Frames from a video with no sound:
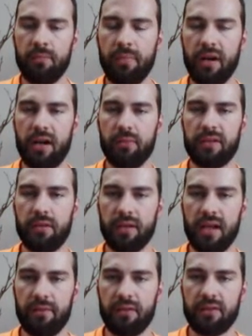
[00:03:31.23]
But we don't want
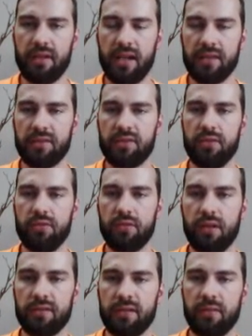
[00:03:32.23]
to have our hands too
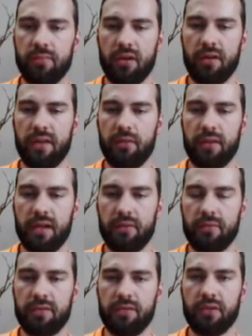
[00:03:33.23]
close on the bar. That will kind of
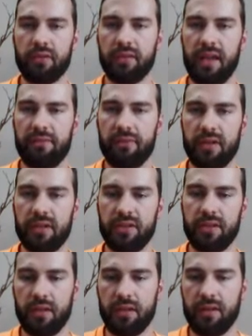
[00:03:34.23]
reduce our leverage.